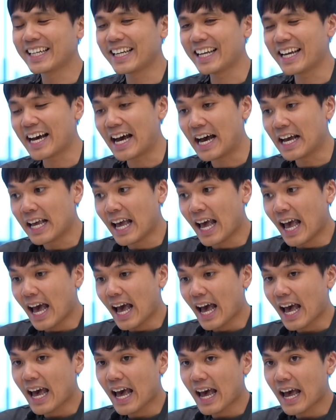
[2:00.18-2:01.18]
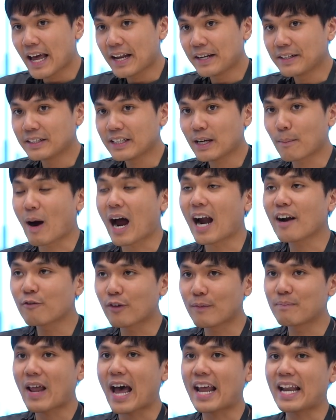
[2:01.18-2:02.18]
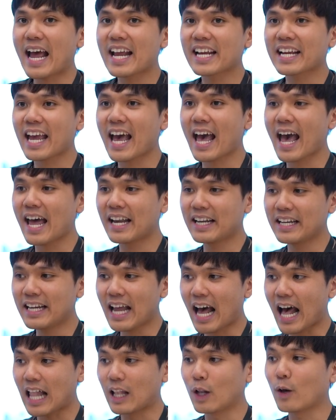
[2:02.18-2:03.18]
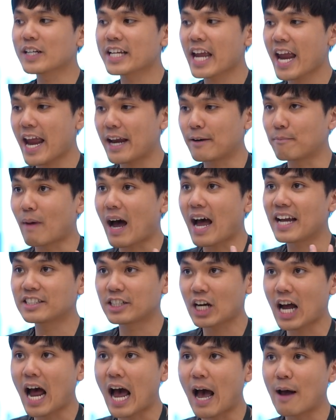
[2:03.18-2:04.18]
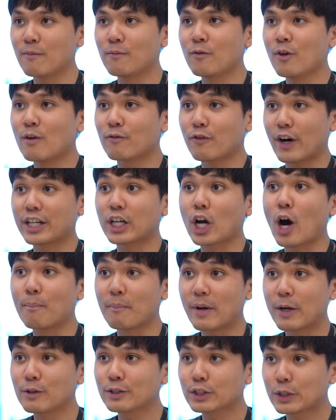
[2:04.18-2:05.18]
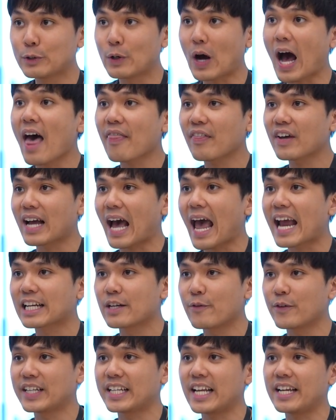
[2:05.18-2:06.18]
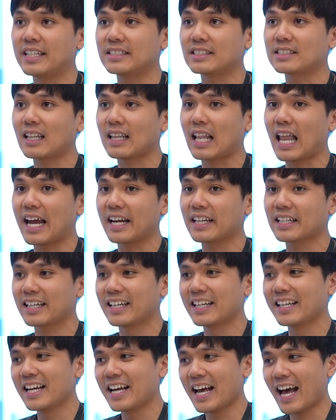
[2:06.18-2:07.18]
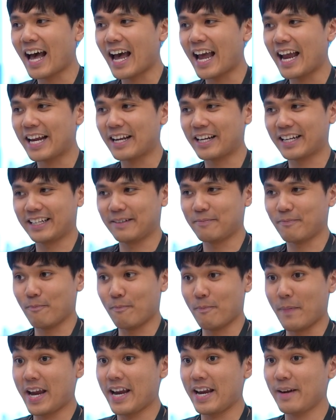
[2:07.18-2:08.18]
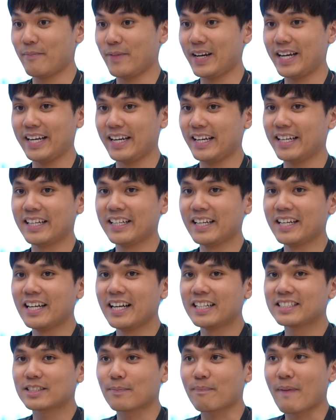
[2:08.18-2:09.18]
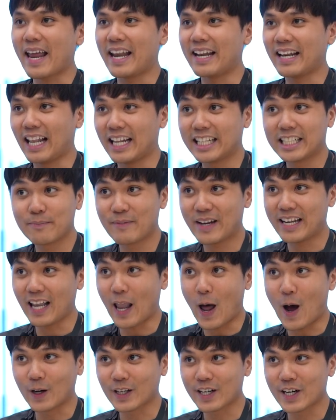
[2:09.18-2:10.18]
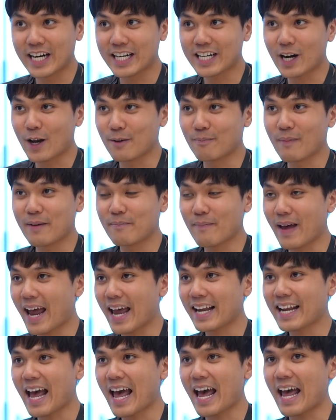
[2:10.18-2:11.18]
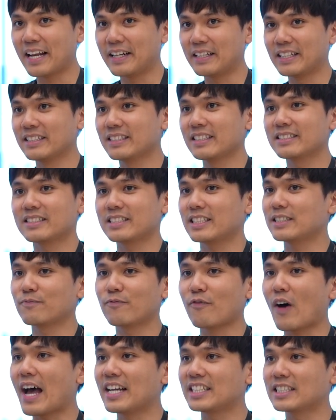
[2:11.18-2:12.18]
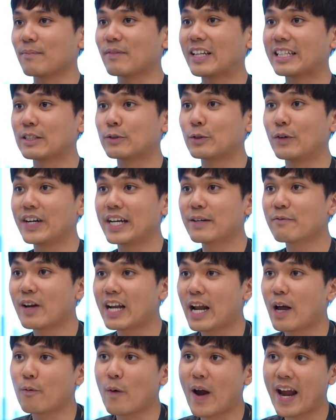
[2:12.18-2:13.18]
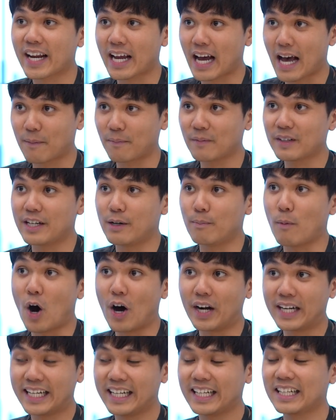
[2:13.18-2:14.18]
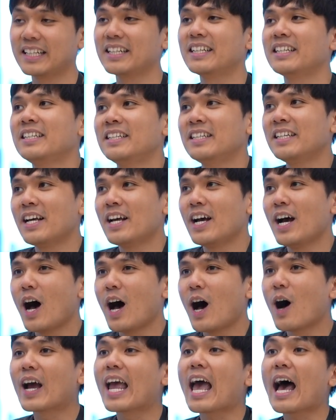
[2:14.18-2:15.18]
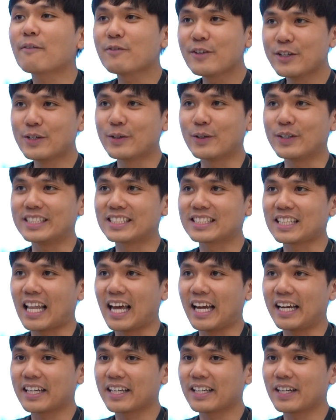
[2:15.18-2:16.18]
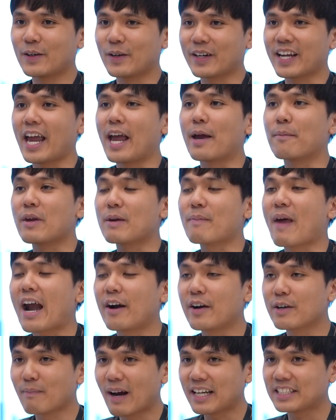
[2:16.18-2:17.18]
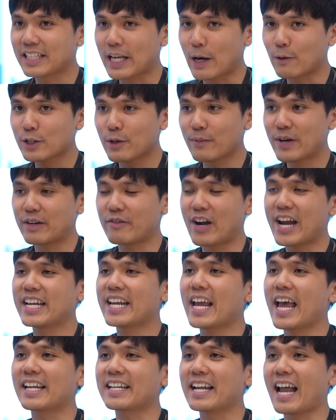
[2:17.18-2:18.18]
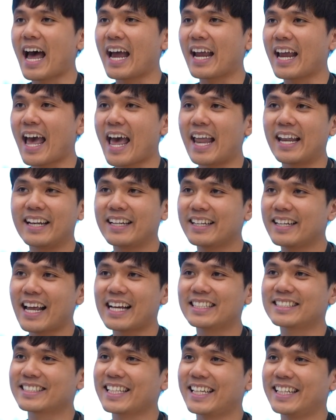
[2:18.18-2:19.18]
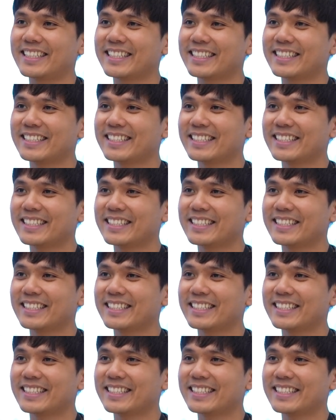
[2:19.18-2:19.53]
Yeah. And apart from that, I can allocate my time for the commute to other activities. Like I maybe spend a little bit longer on my bed and just find something to read when I wake up in the morning. All I have to do is like, okay, preparing myself to be ready at night, and that's it.